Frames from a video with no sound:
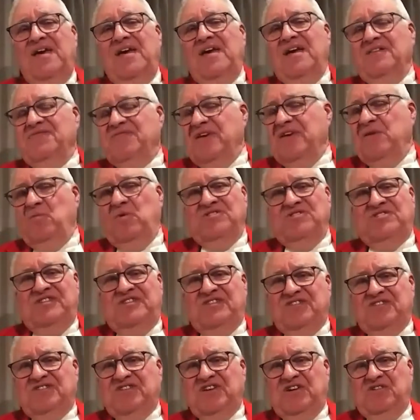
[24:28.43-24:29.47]
If they wanted
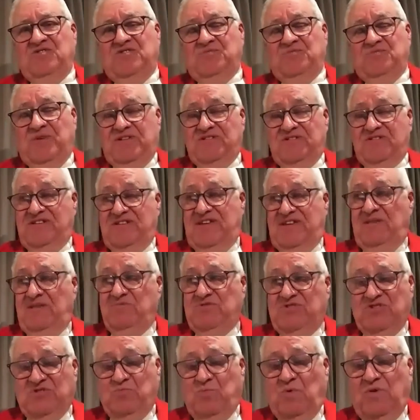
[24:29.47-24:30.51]
the Toastmaster, he
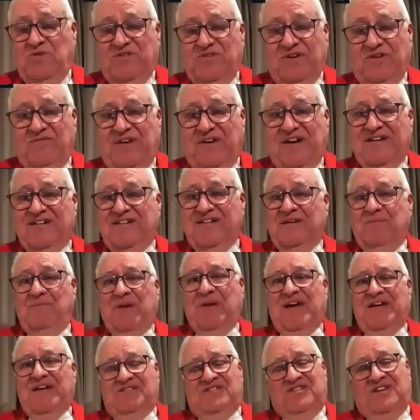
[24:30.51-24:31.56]
was just wandering around in a
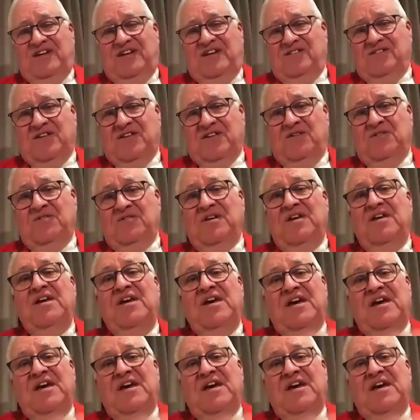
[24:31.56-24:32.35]
black tailcoat